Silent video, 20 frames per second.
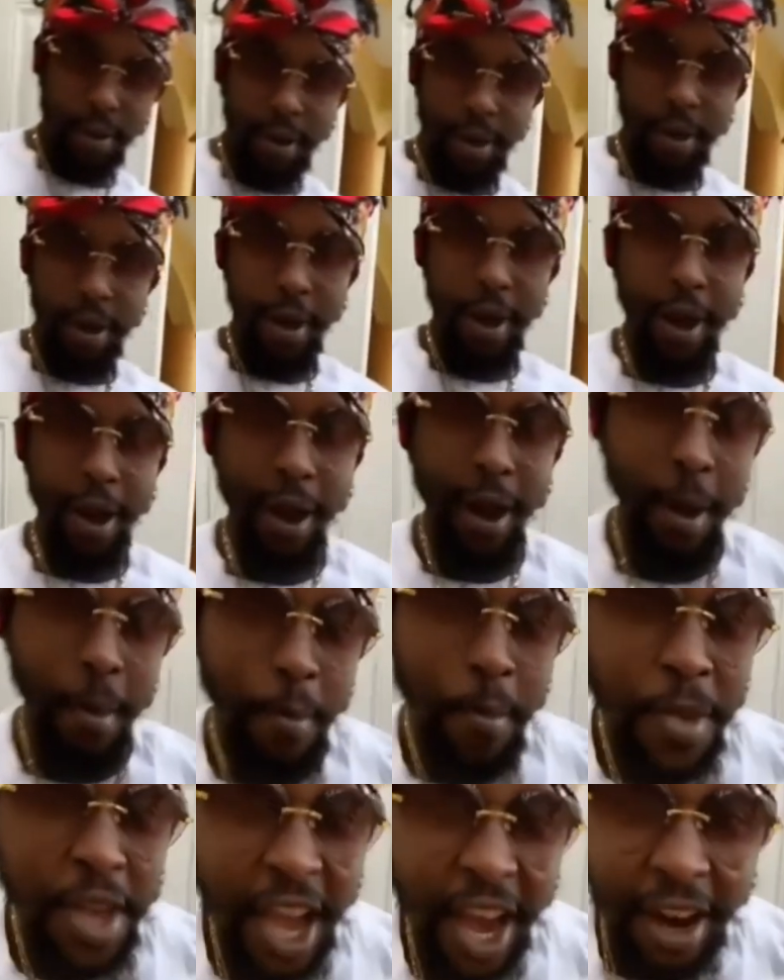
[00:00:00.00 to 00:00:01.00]
real,
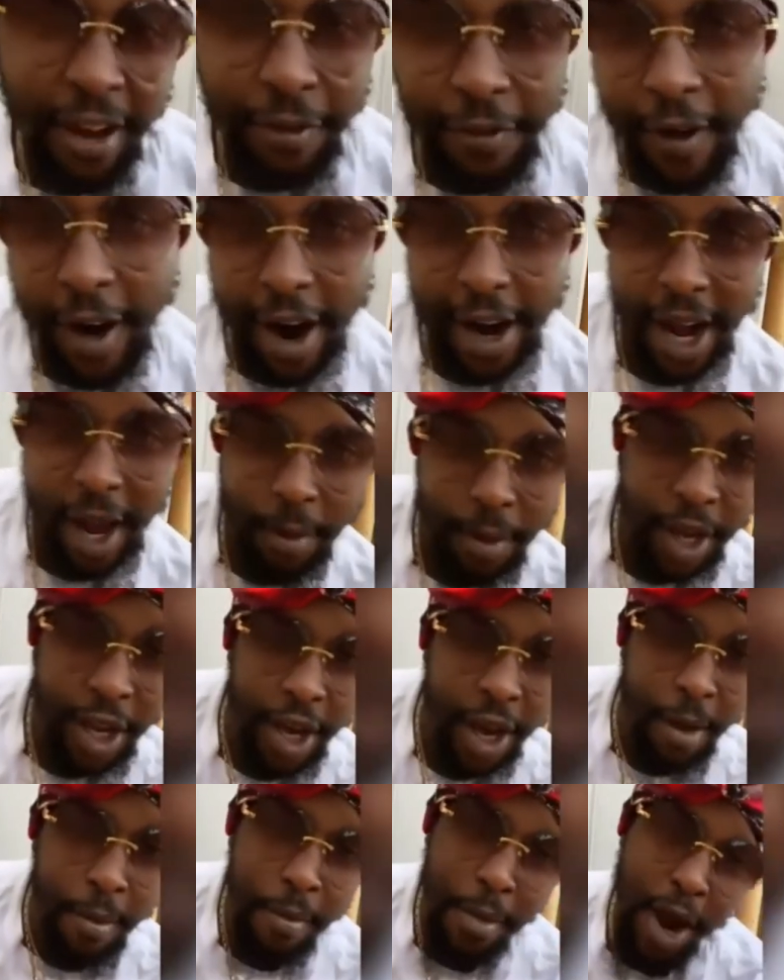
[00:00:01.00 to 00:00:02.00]
I don't think
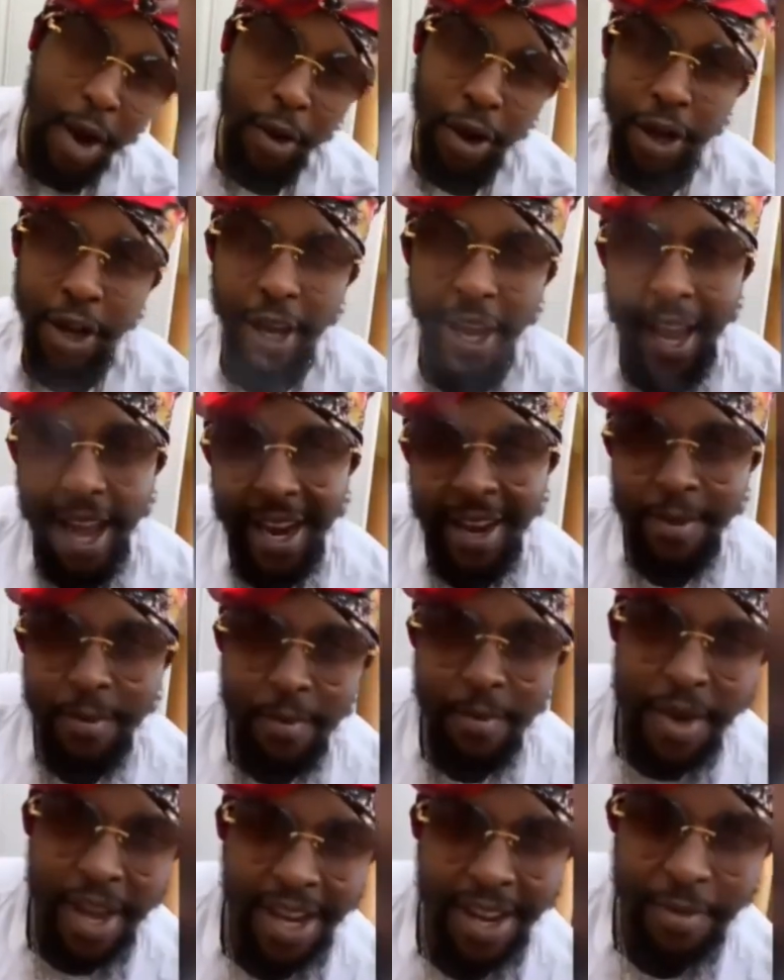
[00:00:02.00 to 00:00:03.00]
Popcaan would have even said it.
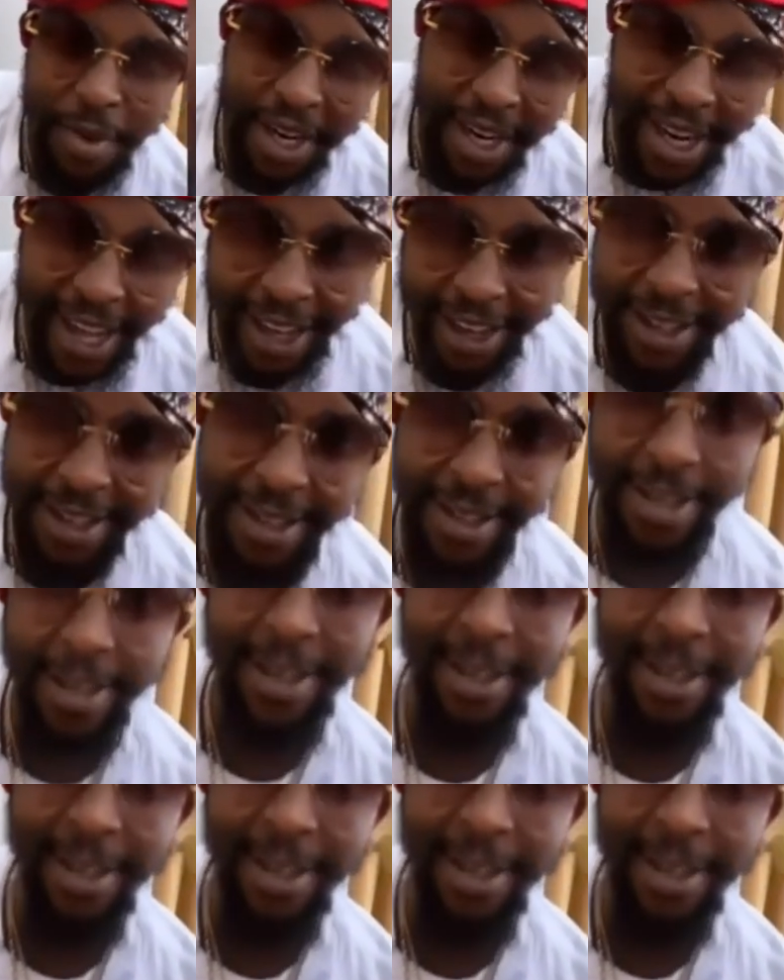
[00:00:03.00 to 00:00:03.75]
Yo, the man said any